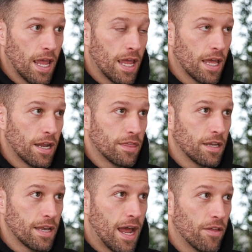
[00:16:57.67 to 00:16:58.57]
And I
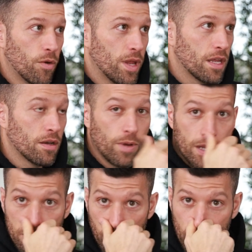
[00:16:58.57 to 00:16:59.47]
think now that we
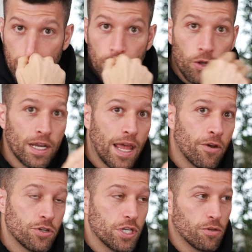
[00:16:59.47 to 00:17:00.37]
can look at
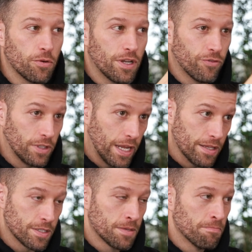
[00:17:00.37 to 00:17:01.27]
energy through a different
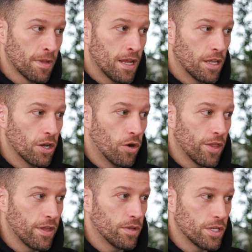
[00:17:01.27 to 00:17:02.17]
lens. You know,
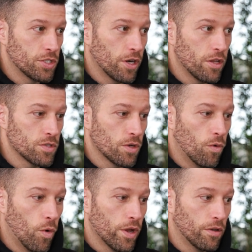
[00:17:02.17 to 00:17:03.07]
I think when they started using
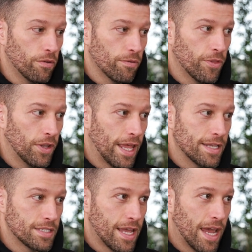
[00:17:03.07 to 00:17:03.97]
oil, the
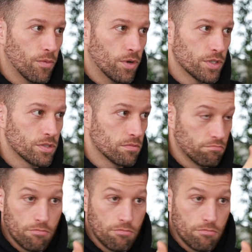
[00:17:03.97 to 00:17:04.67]
lens they had was